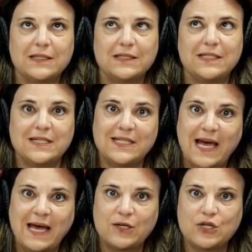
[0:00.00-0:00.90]

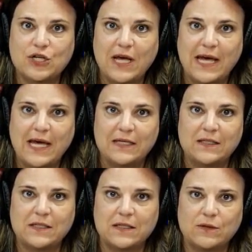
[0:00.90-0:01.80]
detach,
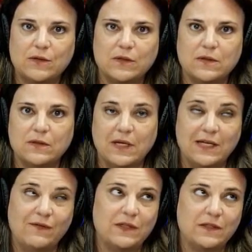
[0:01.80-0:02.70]
and
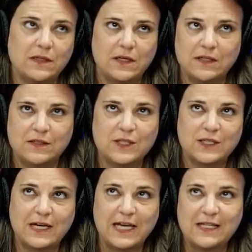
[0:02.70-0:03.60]
even, I
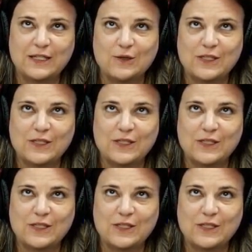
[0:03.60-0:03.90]
hate to use